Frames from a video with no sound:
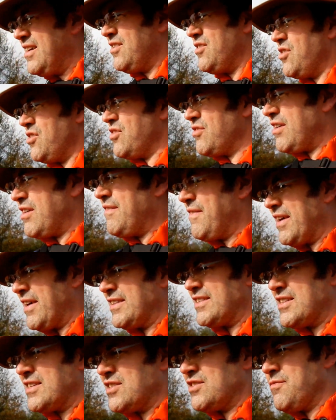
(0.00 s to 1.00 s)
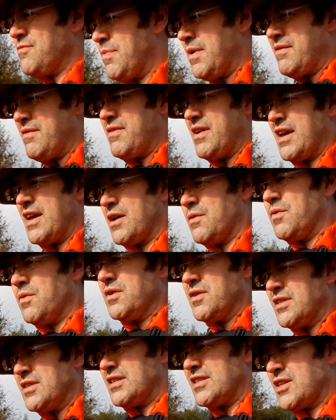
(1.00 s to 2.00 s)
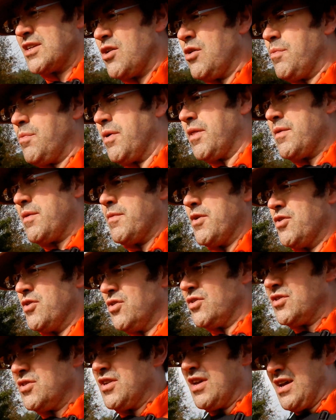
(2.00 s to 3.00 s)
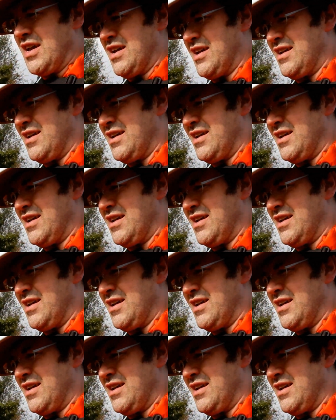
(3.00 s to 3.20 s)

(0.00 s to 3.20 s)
another advantage of bivvying and wanting to go up on the moors,